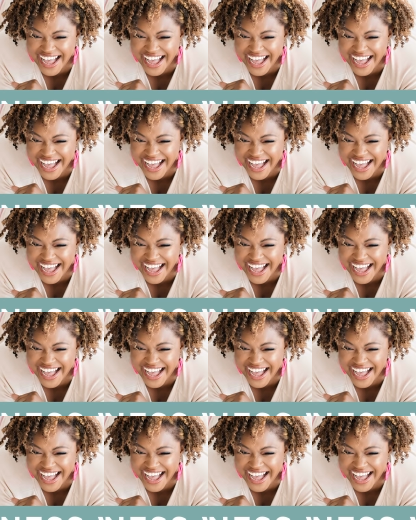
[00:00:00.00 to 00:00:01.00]

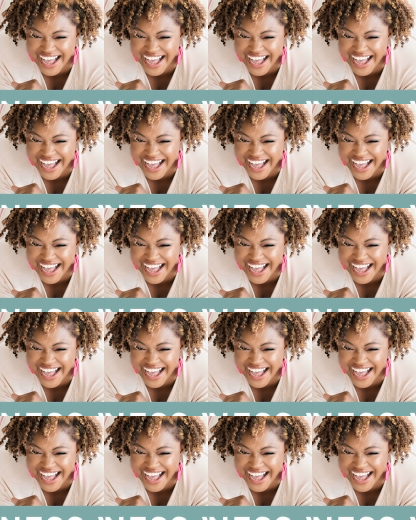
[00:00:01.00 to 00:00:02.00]

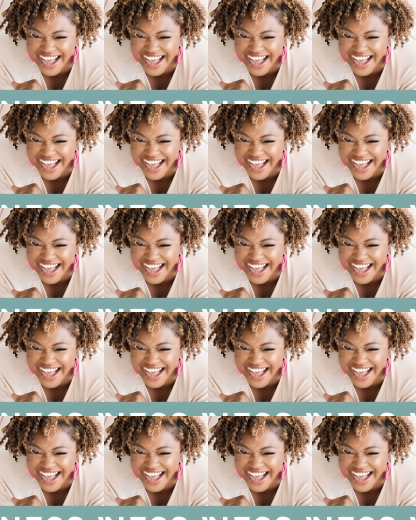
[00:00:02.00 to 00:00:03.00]

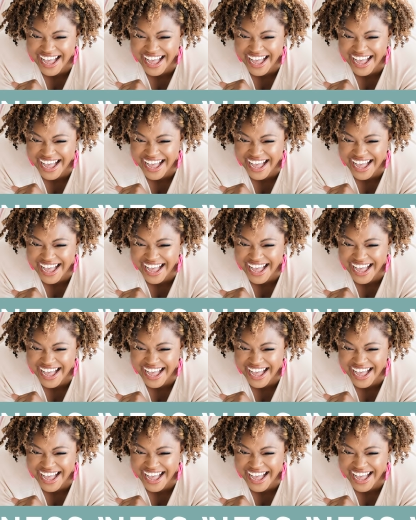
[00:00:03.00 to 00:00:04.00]

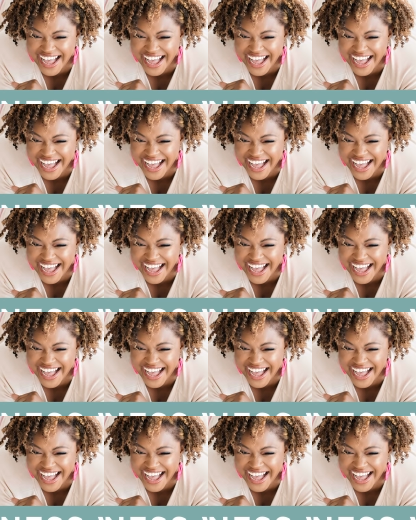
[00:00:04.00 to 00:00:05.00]

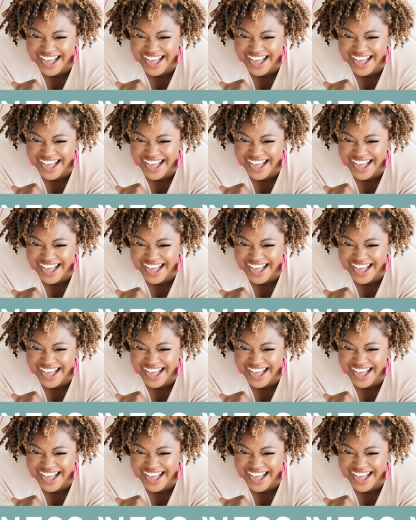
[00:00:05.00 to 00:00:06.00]

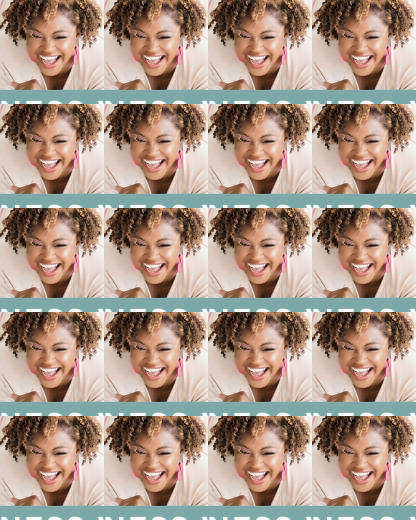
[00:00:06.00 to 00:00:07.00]

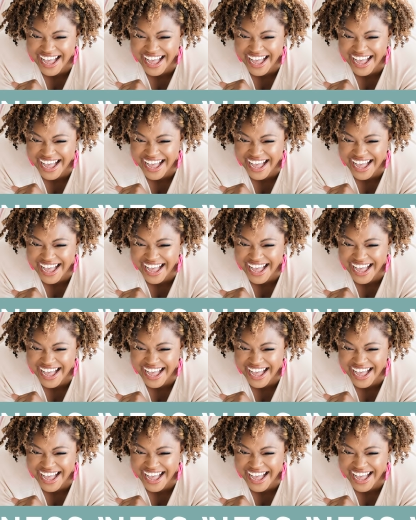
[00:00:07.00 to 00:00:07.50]
[no speech]